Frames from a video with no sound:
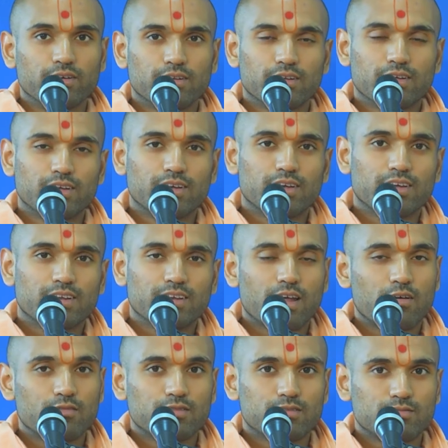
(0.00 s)
Now,
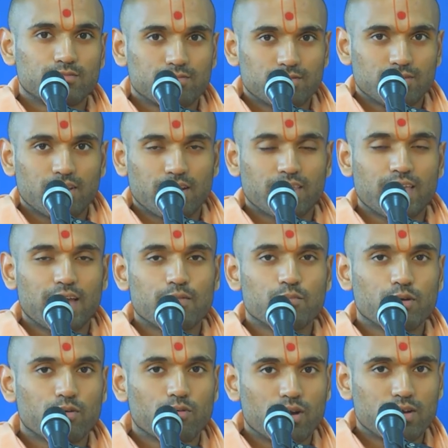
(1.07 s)
again, Bhagwan
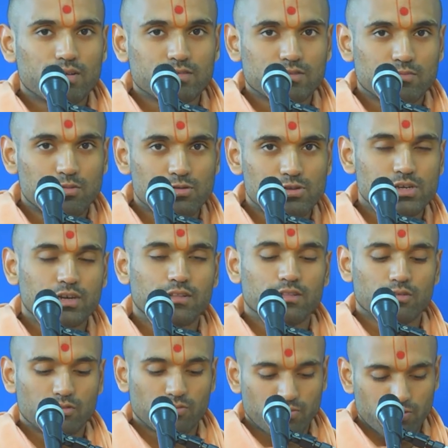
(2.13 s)
is pushing a little
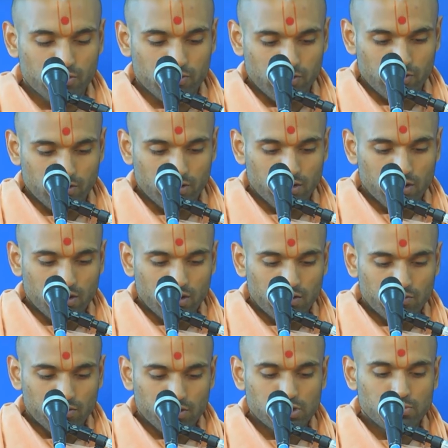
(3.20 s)
further. Vajibai
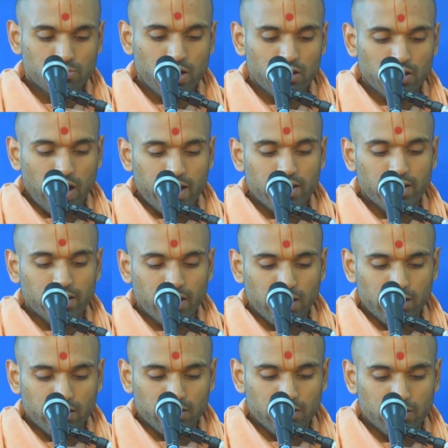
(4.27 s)
lied again,
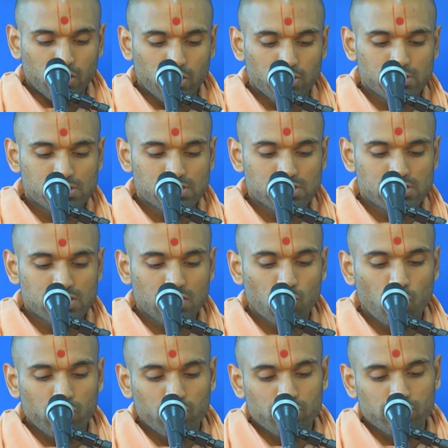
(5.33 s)
curious to see what
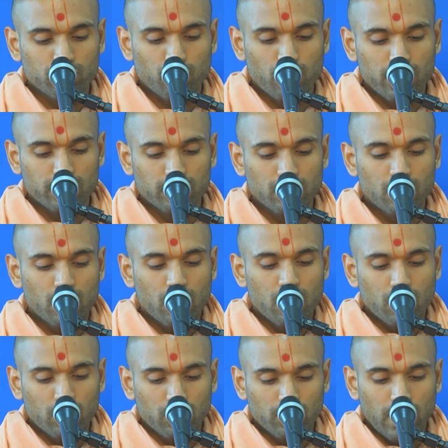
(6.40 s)
response her lie
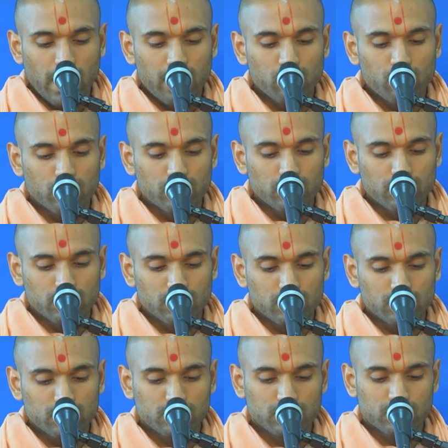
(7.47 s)
would
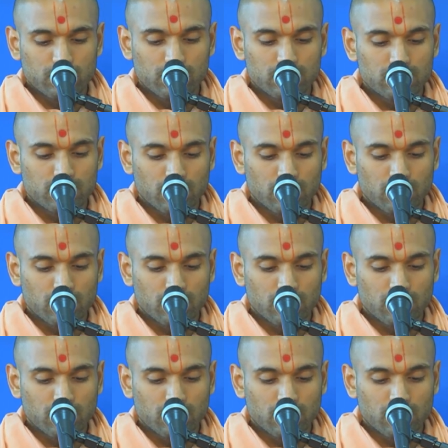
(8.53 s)
solicit.